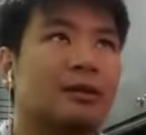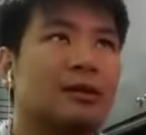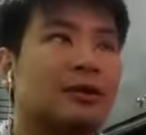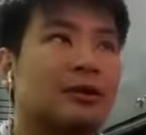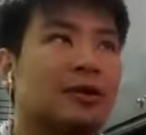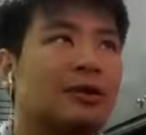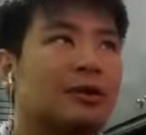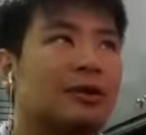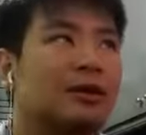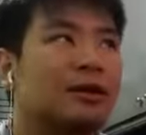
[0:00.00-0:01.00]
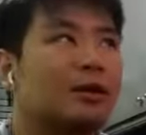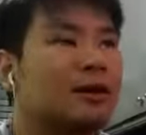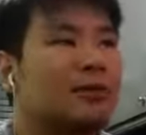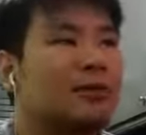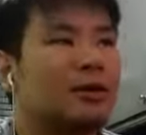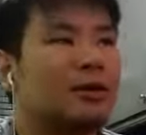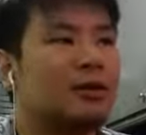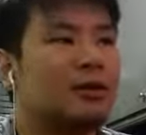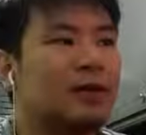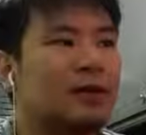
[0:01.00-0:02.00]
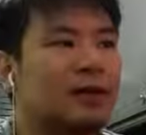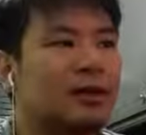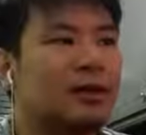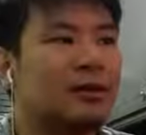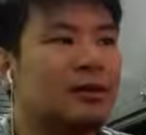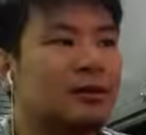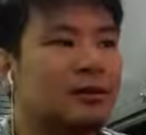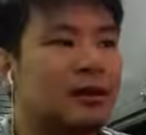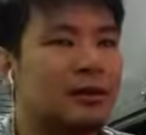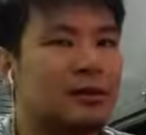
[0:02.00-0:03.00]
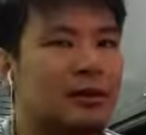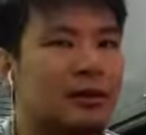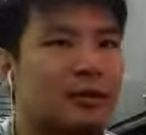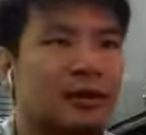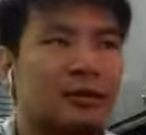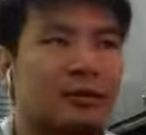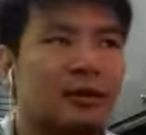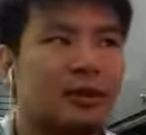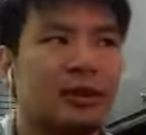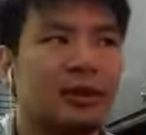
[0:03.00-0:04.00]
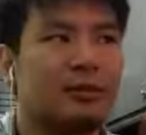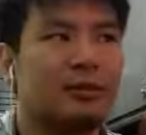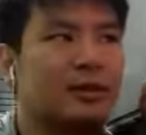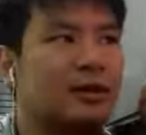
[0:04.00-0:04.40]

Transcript: there's one whole initiative to do like Clojure workshops.